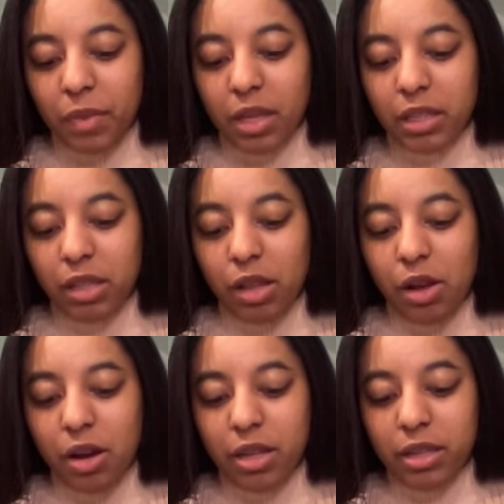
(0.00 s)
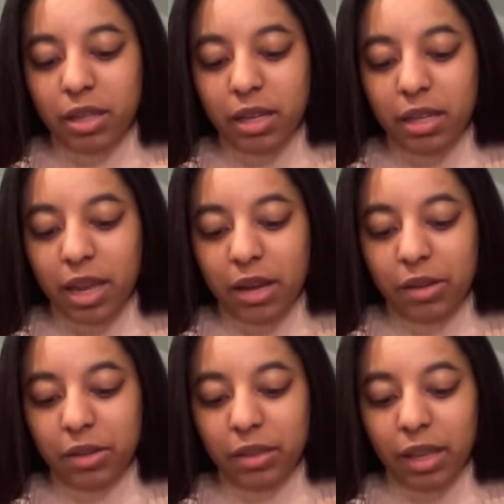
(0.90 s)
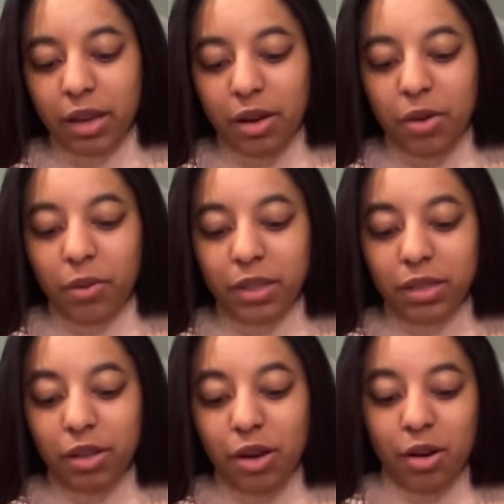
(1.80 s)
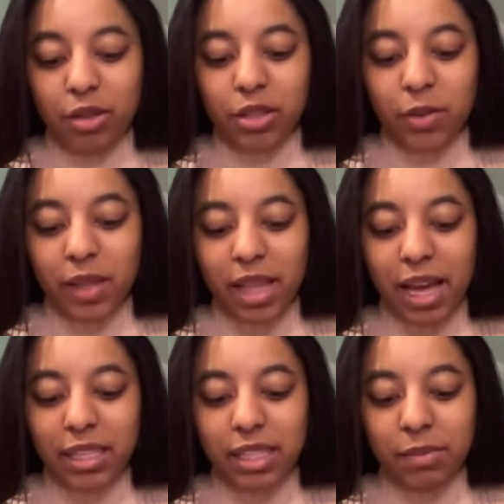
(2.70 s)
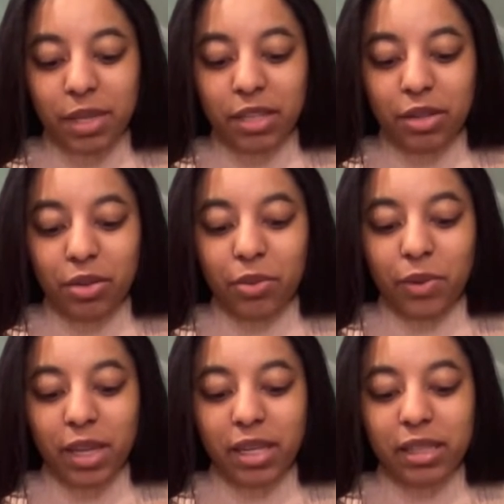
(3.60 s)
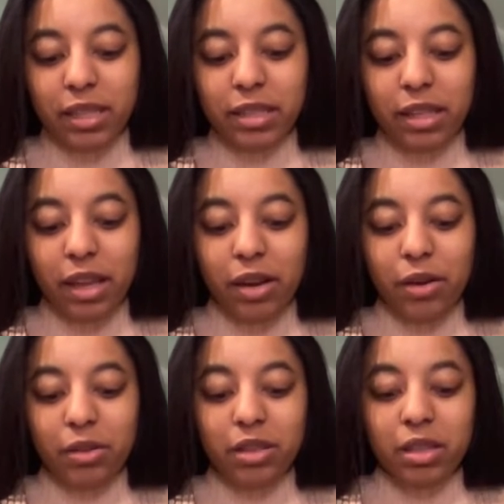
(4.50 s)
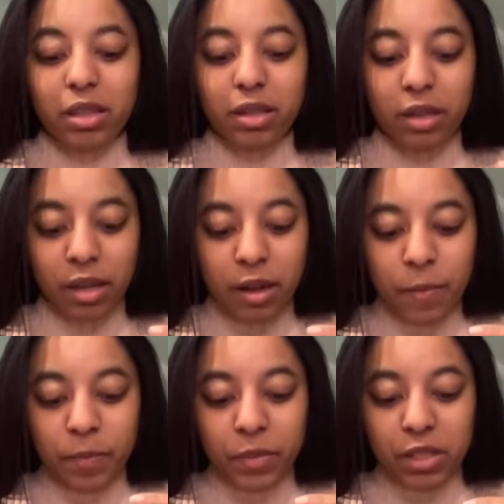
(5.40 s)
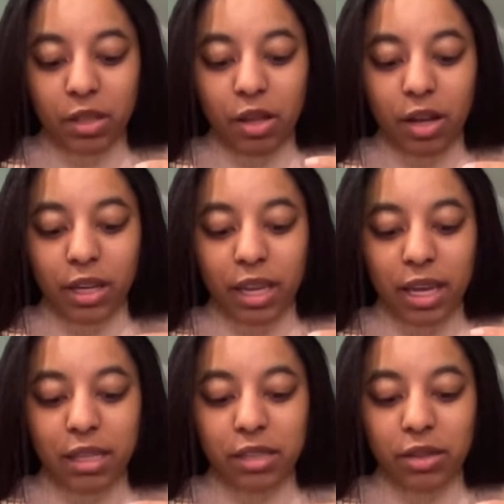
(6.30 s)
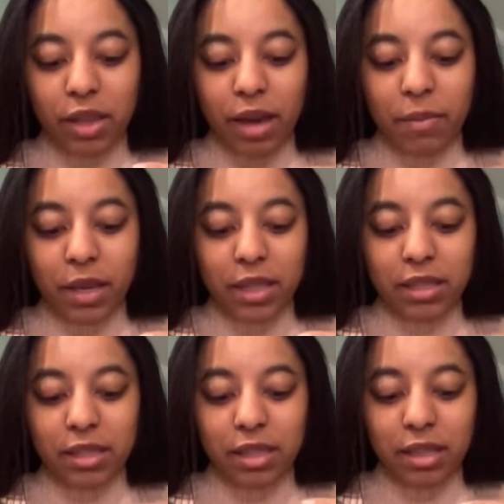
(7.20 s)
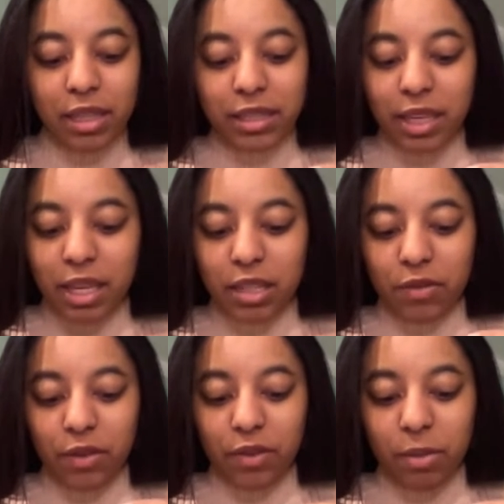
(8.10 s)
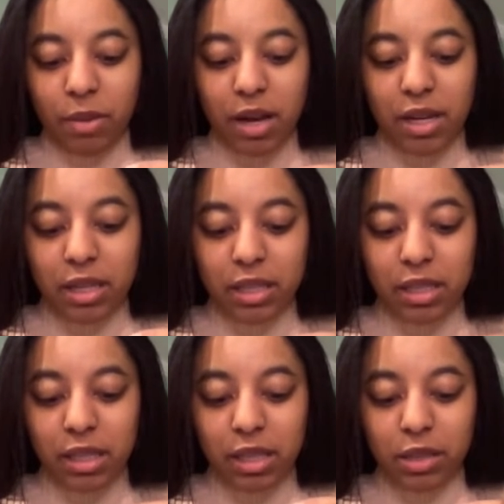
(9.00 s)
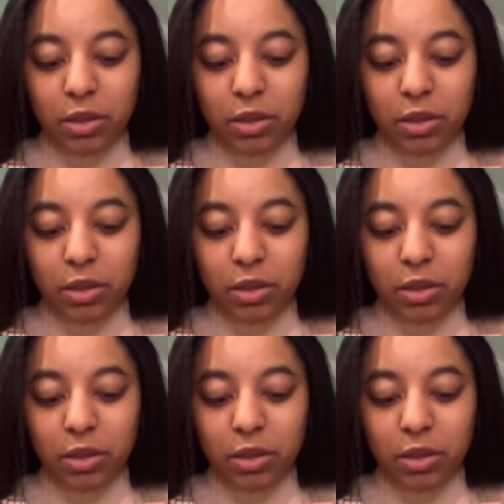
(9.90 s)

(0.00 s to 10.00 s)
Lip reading: salon done nails, like, oh, it's long, so it lasts me 2 weeks until I go to the salon again. So that means, let's say it's $50, so